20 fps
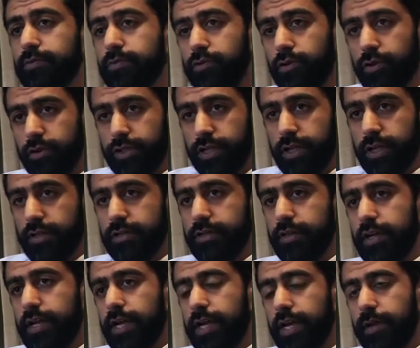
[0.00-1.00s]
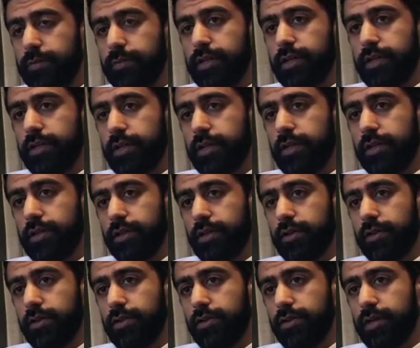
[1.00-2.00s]
projects that are happening in
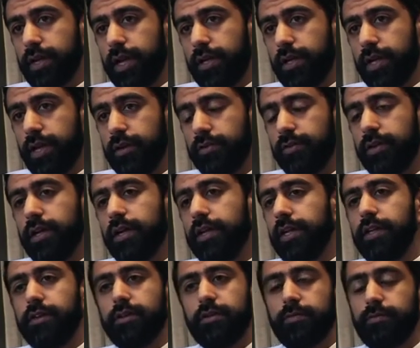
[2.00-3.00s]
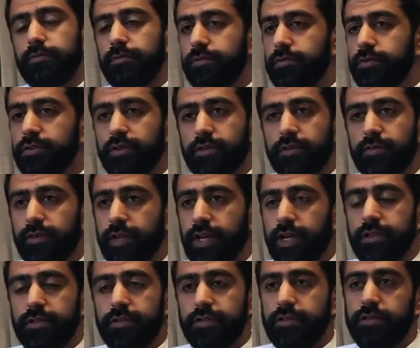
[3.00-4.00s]
the UK now that are either
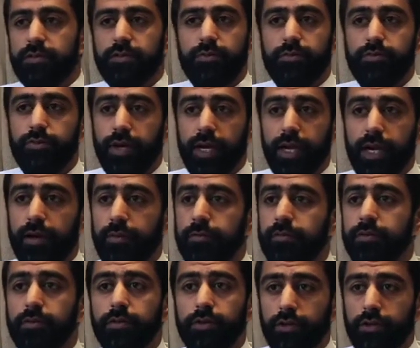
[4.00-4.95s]
certificated to BREEAM,